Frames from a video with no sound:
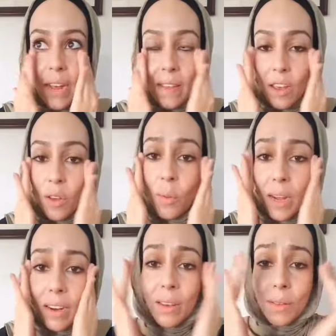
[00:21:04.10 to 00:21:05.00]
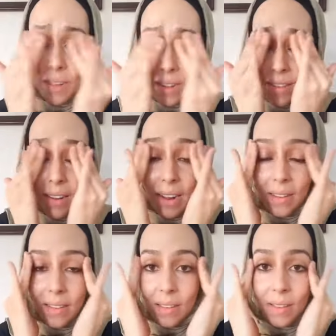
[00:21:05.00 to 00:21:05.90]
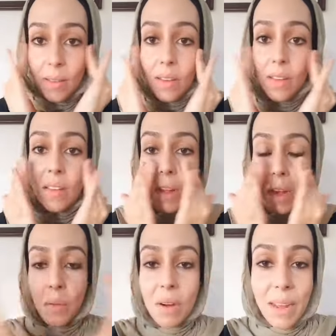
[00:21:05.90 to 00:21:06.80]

that you'll want to use less and less because you're like, what am I